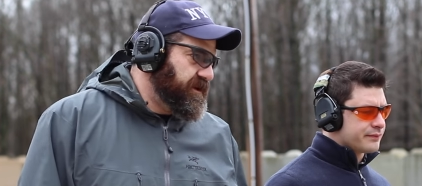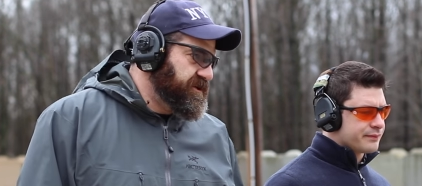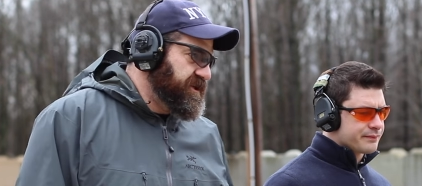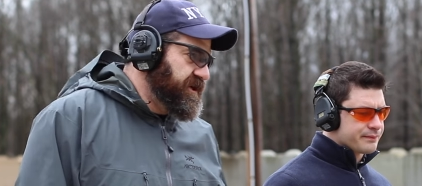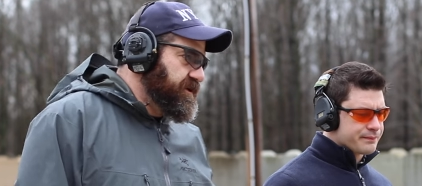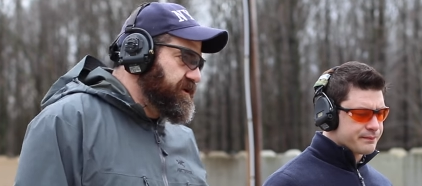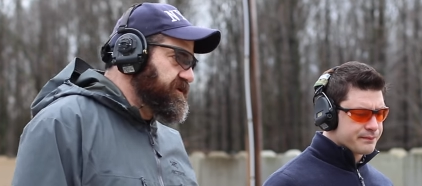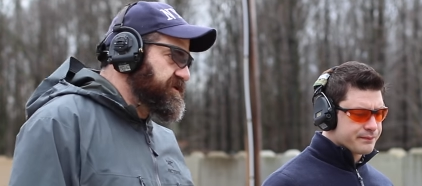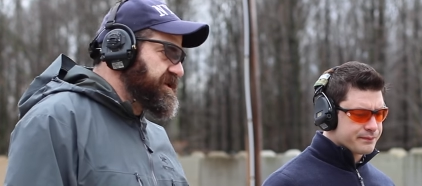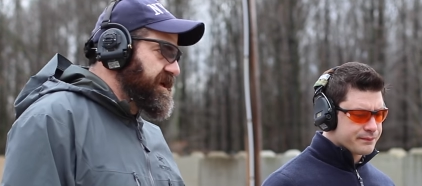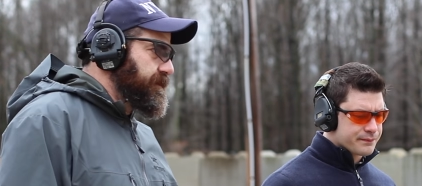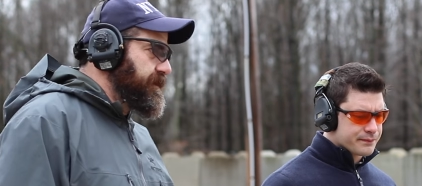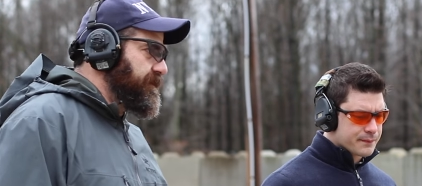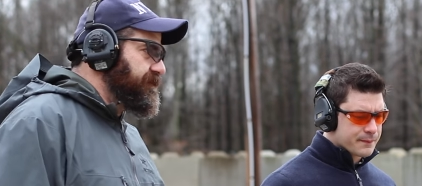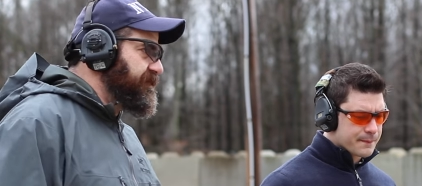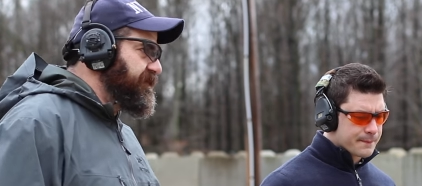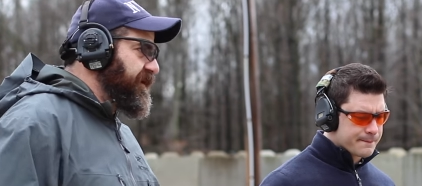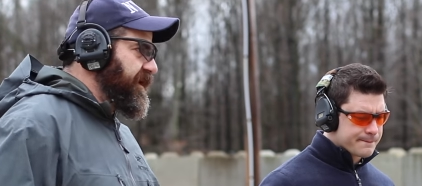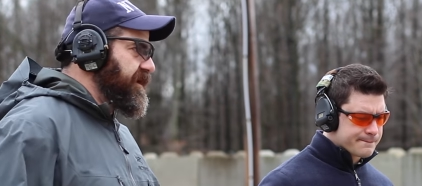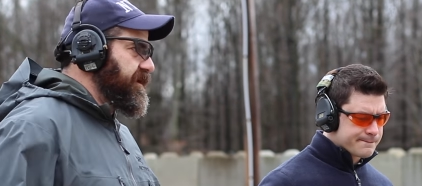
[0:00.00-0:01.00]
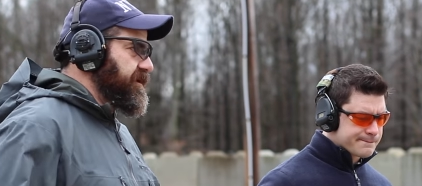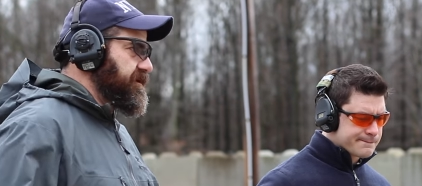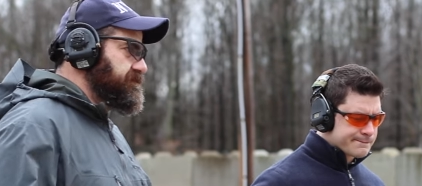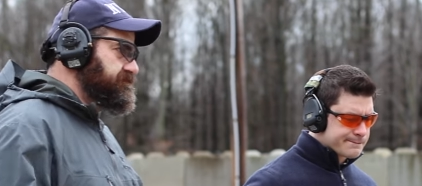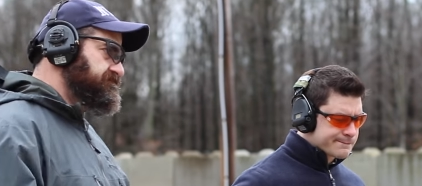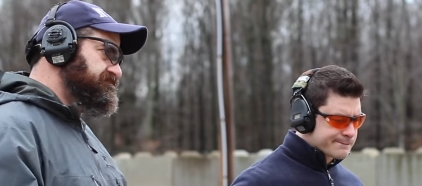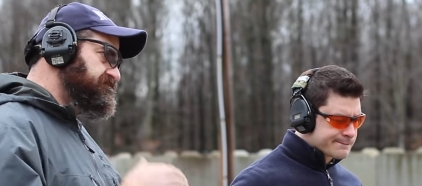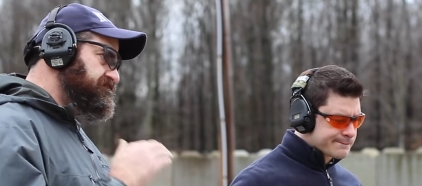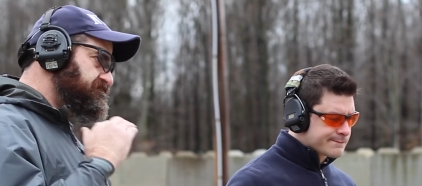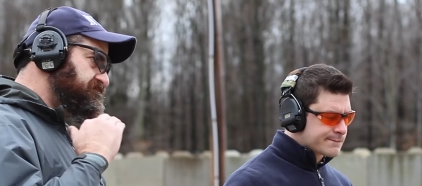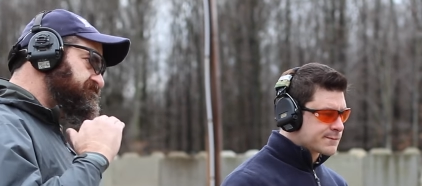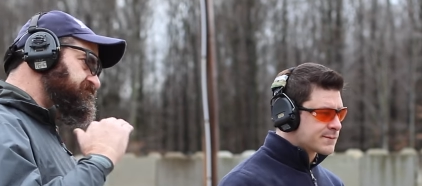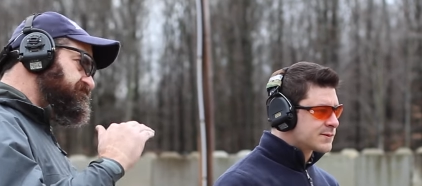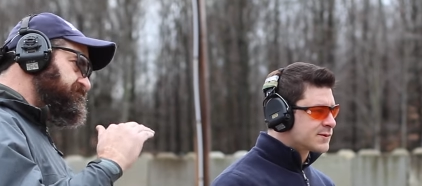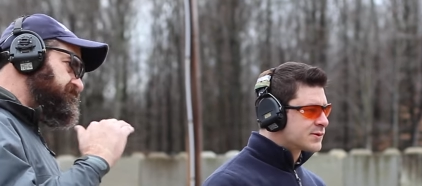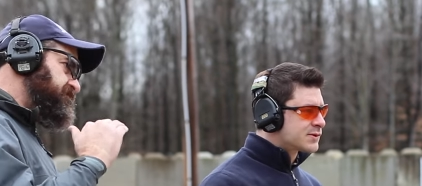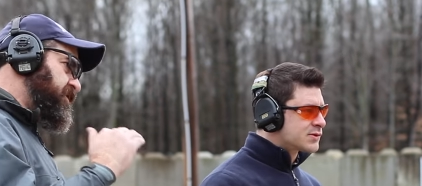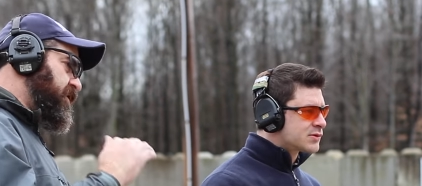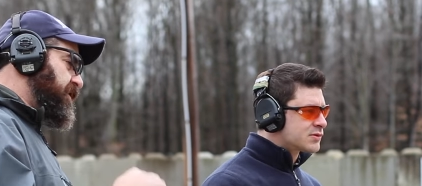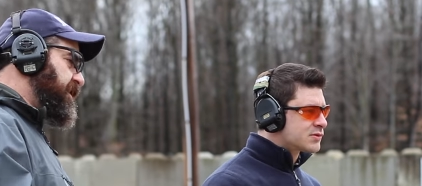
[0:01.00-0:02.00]
Speaker 1: want you to do is come up, fire
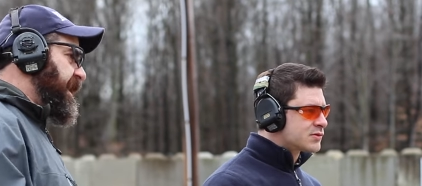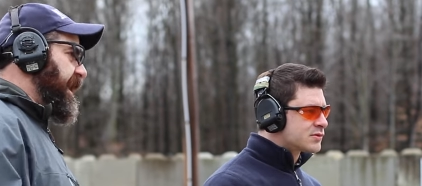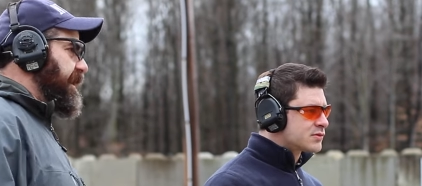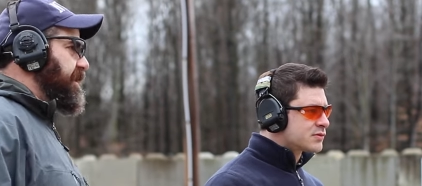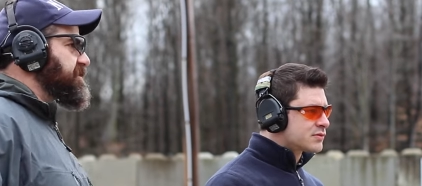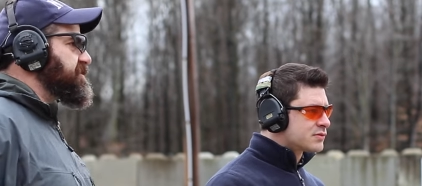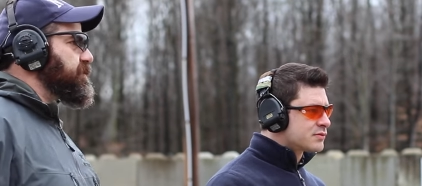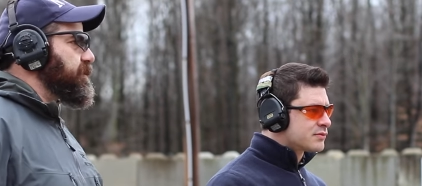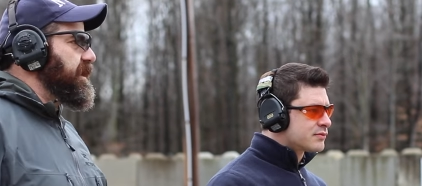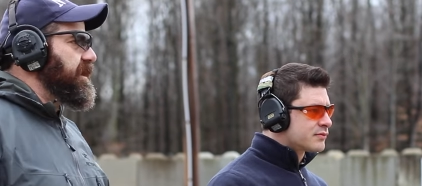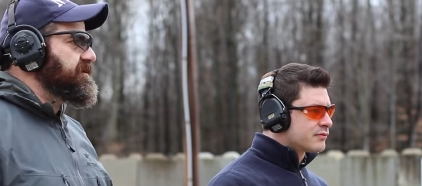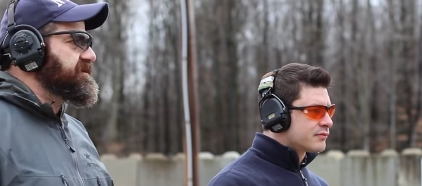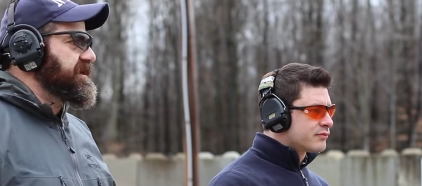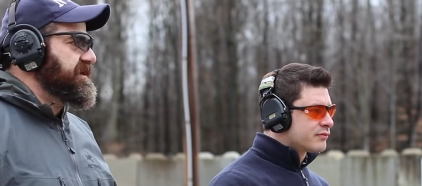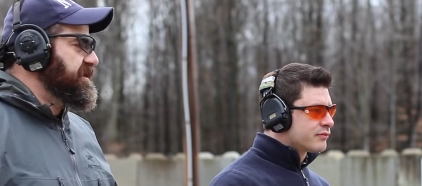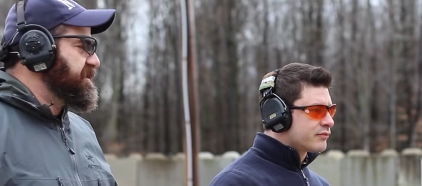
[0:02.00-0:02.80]
good cadence of rounds